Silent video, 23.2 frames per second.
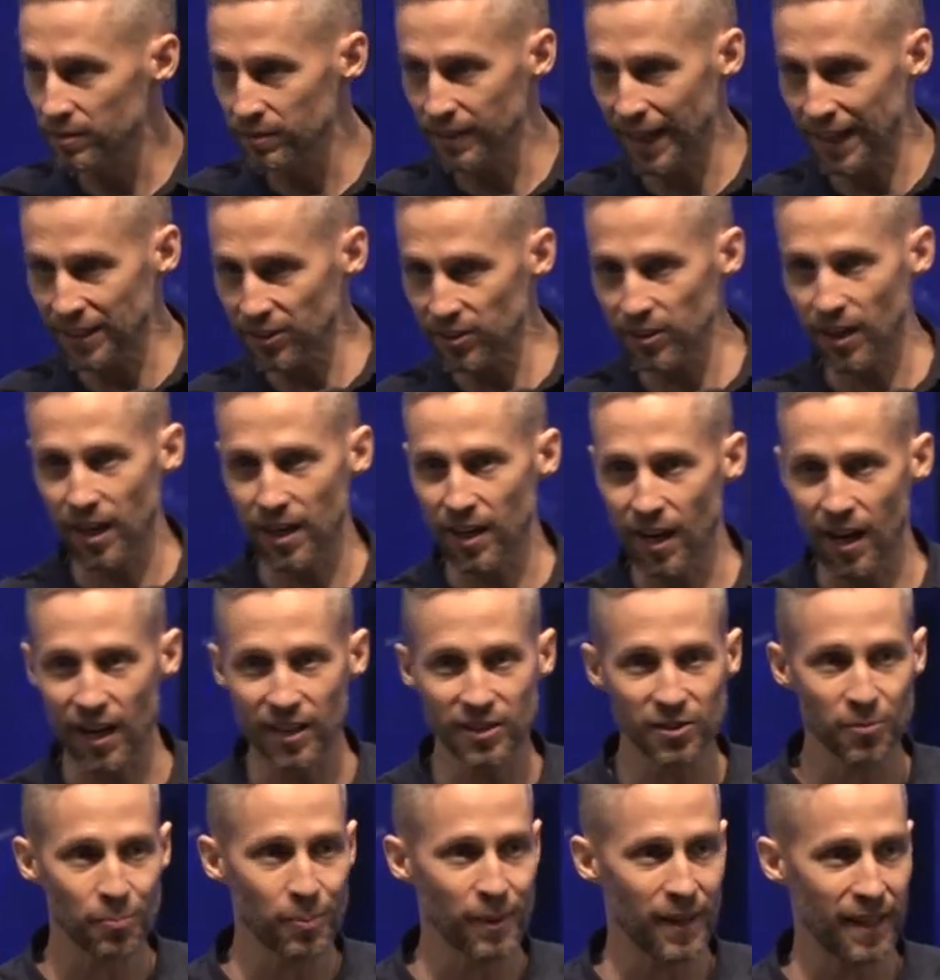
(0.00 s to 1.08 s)
That's not
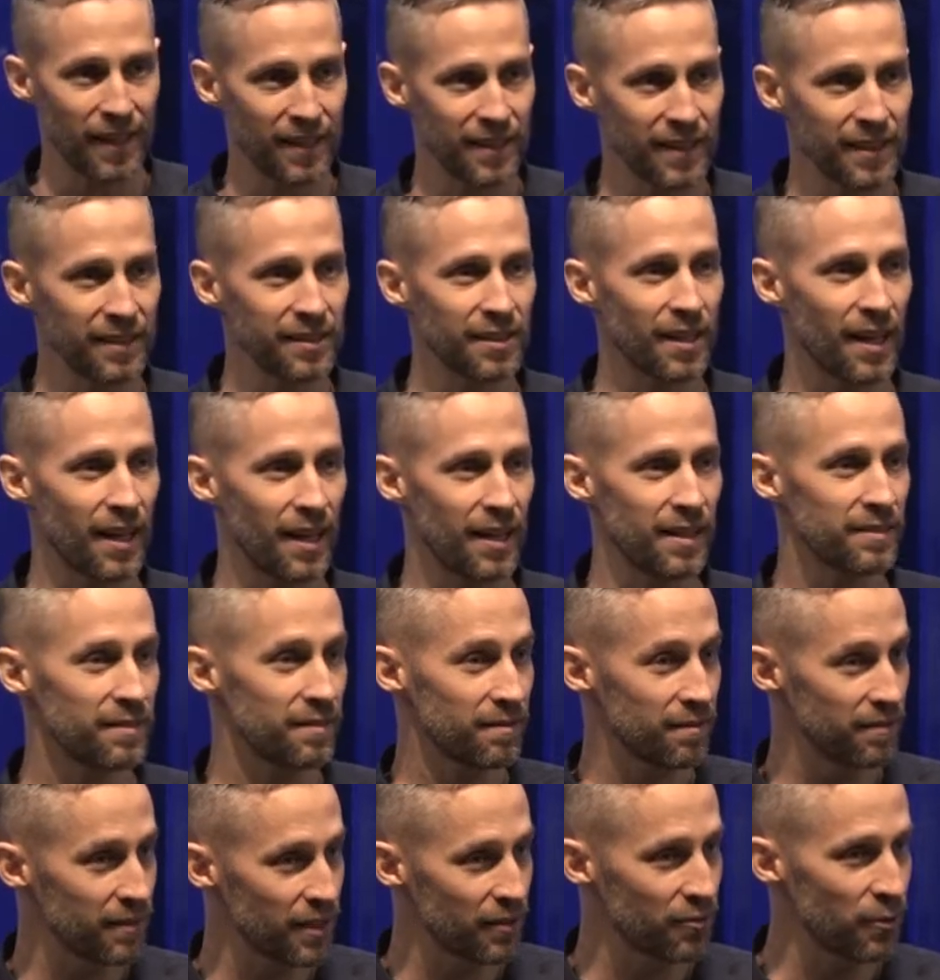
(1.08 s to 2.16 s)
God's plan. He's got
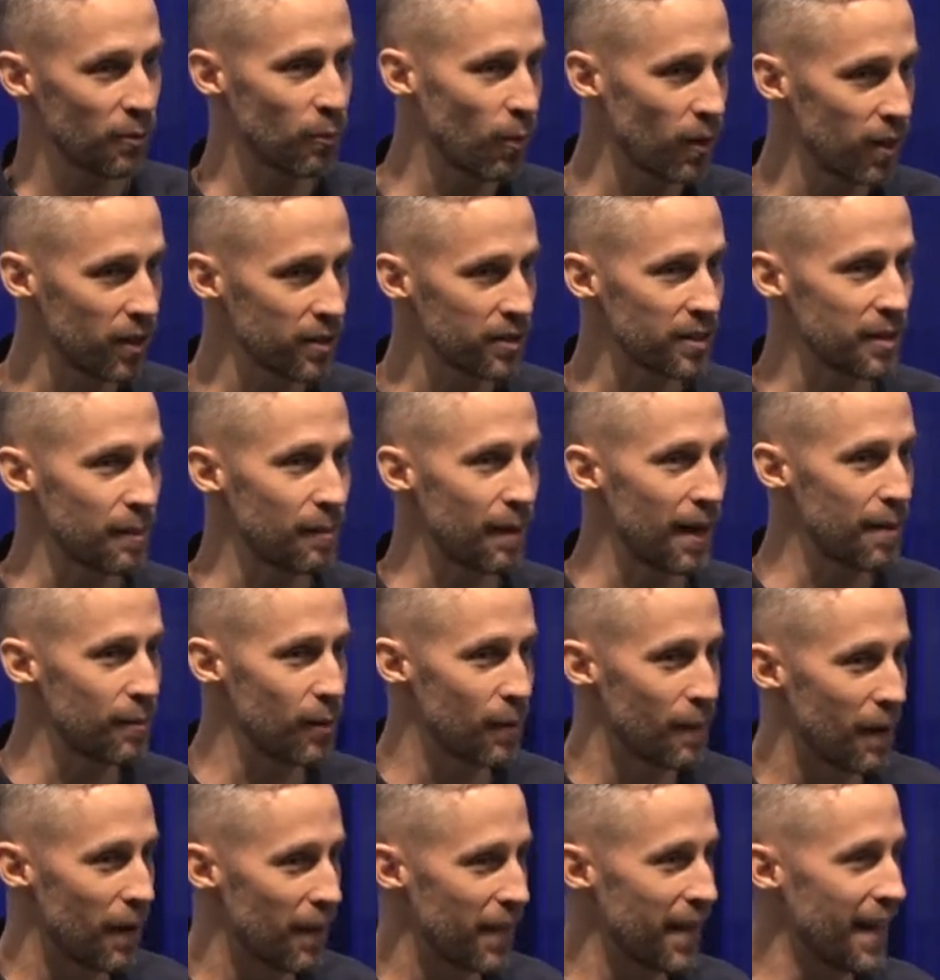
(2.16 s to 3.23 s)
different words in the Bible
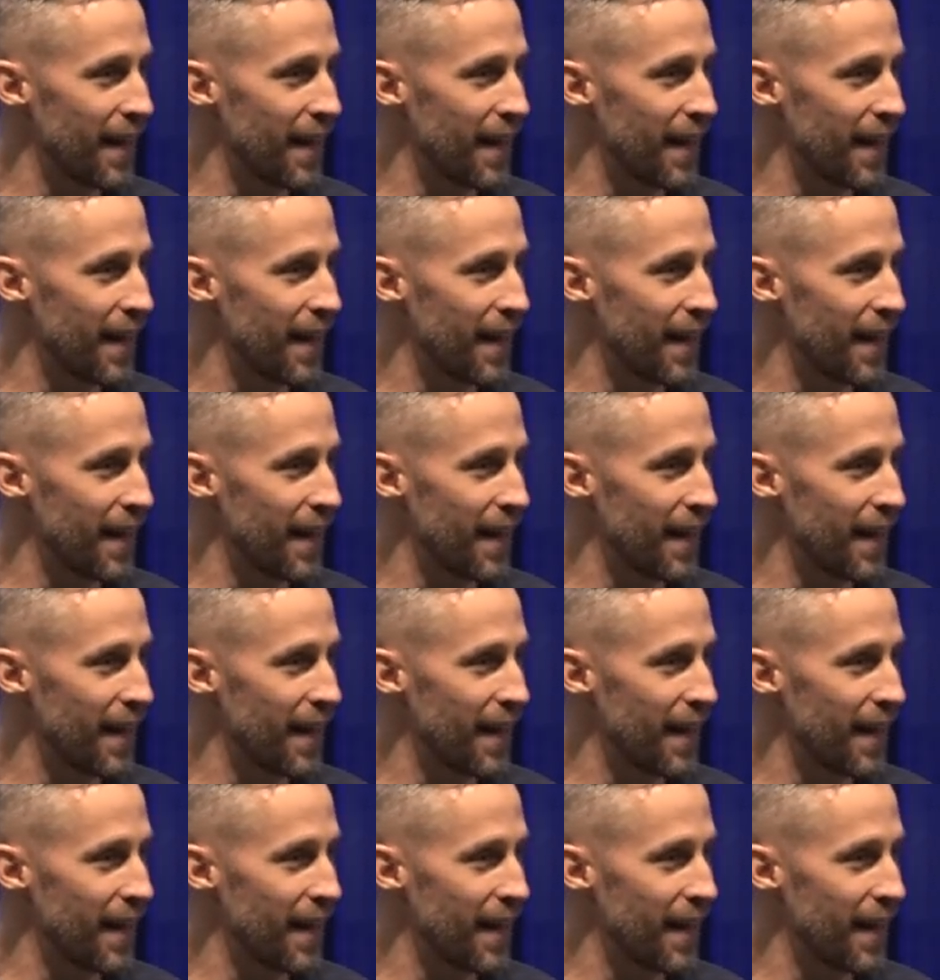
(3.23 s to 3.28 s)
about